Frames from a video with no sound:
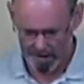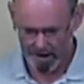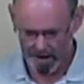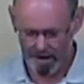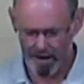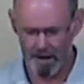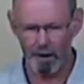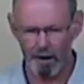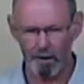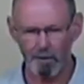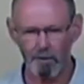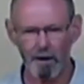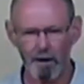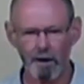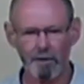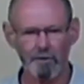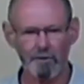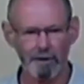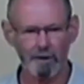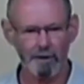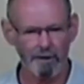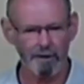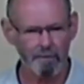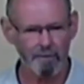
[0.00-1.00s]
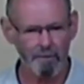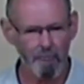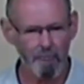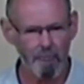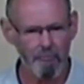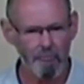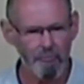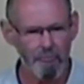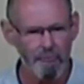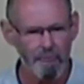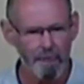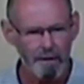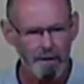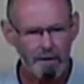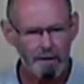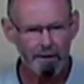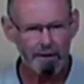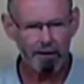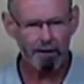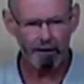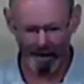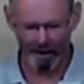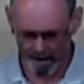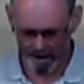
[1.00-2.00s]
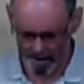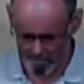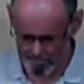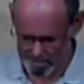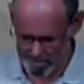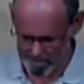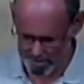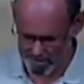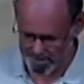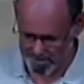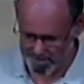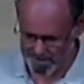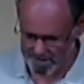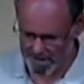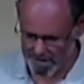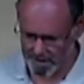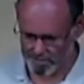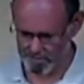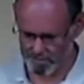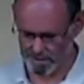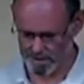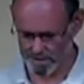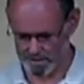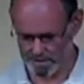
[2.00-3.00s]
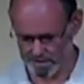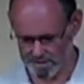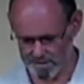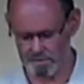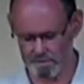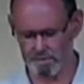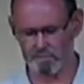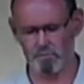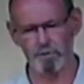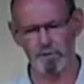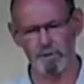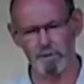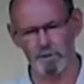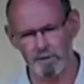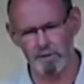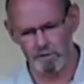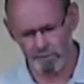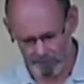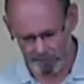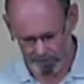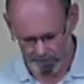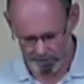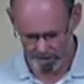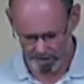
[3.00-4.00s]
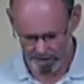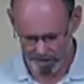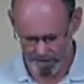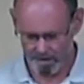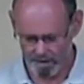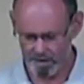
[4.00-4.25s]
However, it can be contaminated, polluted